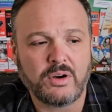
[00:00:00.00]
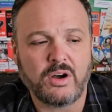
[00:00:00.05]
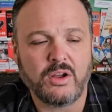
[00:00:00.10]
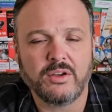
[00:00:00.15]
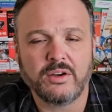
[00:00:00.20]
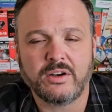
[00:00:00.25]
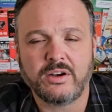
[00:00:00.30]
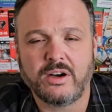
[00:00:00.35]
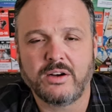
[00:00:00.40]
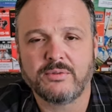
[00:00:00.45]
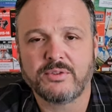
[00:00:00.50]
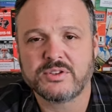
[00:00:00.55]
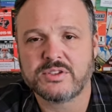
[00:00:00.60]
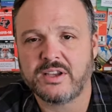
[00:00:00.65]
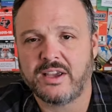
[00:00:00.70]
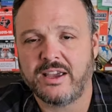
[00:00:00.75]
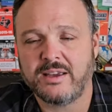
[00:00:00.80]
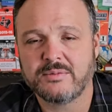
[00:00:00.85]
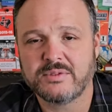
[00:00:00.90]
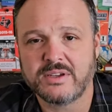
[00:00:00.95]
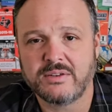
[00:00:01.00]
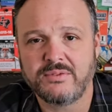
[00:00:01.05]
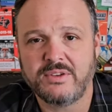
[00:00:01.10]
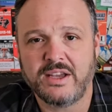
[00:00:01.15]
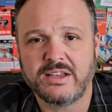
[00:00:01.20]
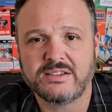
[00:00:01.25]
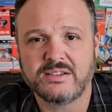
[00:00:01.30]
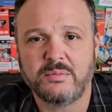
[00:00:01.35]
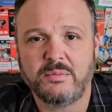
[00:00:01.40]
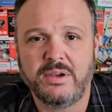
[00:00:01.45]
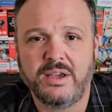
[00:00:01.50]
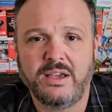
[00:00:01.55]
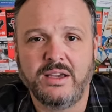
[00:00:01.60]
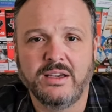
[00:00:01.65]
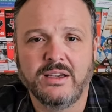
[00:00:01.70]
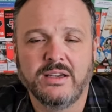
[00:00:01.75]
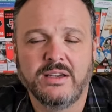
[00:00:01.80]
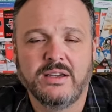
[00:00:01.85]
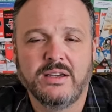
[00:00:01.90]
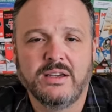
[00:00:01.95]
all the conference games have yet to
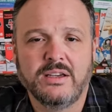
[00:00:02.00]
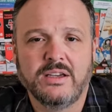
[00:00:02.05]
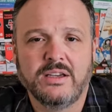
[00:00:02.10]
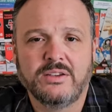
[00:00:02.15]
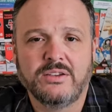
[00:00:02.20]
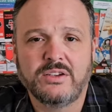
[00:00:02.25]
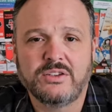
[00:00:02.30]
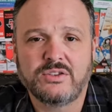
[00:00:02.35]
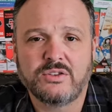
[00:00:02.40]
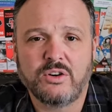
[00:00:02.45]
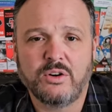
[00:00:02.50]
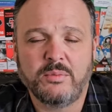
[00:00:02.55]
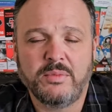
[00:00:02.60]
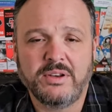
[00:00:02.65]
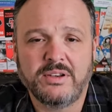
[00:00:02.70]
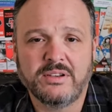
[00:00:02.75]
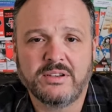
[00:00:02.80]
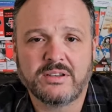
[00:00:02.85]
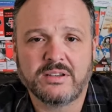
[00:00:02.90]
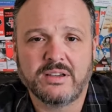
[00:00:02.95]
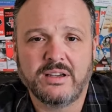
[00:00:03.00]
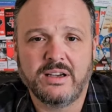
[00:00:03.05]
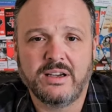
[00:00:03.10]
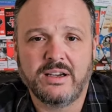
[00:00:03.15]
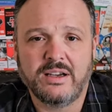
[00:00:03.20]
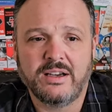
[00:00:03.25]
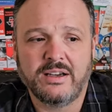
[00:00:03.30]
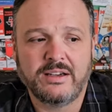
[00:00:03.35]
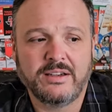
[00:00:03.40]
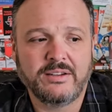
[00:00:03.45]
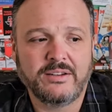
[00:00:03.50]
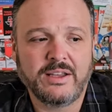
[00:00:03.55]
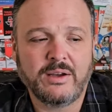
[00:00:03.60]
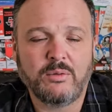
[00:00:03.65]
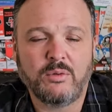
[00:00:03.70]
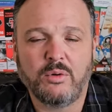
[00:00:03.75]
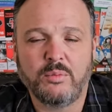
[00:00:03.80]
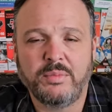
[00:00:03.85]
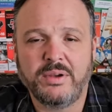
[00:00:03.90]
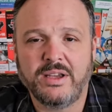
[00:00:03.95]
be determined.
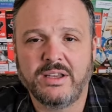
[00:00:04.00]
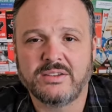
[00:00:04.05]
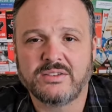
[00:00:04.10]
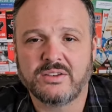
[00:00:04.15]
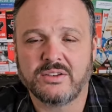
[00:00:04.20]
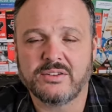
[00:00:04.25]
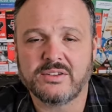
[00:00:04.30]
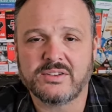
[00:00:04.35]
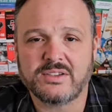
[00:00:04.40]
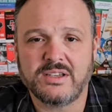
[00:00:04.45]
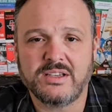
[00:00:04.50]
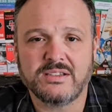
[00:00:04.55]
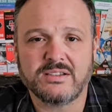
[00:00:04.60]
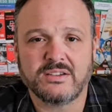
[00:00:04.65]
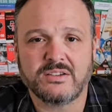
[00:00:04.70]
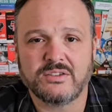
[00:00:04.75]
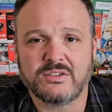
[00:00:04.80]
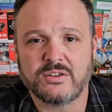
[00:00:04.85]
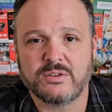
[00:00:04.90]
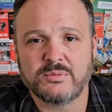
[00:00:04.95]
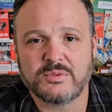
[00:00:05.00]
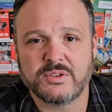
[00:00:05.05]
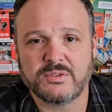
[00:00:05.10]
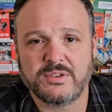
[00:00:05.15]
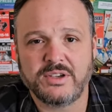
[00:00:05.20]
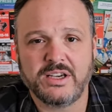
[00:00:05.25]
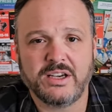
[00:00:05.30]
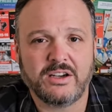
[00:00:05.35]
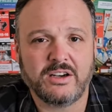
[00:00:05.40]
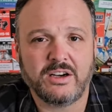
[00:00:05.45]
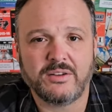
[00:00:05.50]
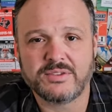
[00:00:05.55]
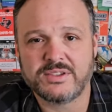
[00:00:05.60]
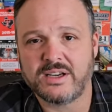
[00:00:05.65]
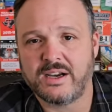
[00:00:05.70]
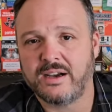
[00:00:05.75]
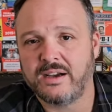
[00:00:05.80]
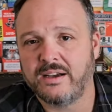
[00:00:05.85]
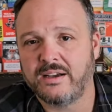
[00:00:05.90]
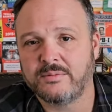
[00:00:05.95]
They won't be until the season in terms of
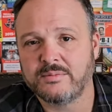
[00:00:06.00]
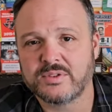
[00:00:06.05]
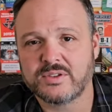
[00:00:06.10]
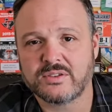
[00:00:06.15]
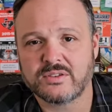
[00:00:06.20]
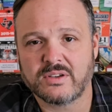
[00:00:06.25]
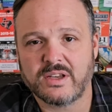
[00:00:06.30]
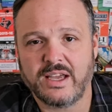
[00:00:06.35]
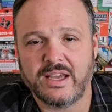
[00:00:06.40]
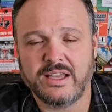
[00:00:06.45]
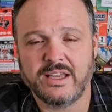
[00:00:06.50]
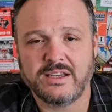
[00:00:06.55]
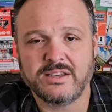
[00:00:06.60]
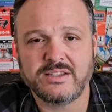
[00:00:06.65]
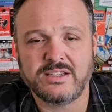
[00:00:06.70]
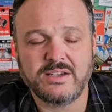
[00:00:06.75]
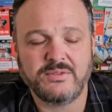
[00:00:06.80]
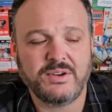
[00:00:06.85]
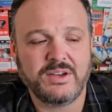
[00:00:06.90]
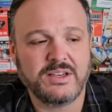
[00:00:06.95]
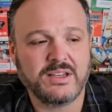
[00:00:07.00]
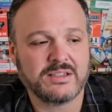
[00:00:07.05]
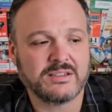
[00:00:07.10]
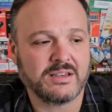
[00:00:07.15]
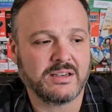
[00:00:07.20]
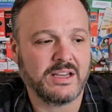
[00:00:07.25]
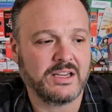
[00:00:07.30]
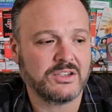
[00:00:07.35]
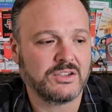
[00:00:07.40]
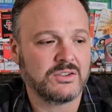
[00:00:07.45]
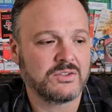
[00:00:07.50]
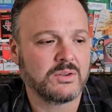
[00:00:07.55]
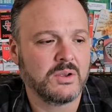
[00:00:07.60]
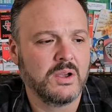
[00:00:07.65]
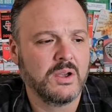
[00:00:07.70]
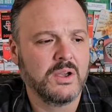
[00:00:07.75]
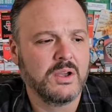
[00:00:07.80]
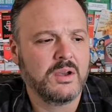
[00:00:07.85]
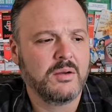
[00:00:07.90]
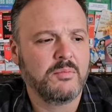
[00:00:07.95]
kickoff times and TV
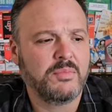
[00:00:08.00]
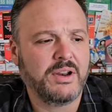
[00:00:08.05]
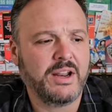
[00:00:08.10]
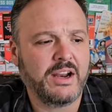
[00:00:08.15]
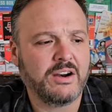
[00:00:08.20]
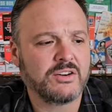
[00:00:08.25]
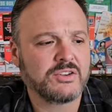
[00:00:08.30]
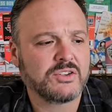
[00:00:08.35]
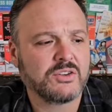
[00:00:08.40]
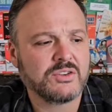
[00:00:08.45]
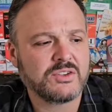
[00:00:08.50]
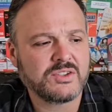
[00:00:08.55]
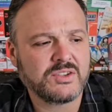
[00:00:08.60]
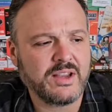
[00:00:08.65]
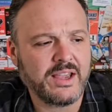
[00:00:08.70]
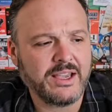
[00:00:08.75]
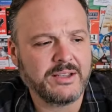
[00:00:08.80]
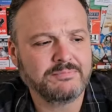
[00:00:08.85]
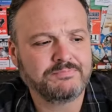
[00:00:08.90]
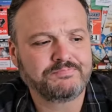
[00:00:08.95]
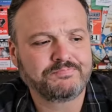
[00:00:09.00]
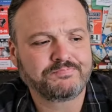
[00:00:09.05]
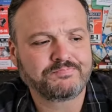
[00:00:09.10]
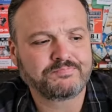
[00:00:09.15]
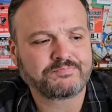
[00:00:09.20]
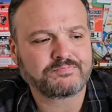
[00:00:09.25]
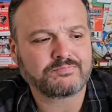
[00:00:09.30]
designations. But Arizona State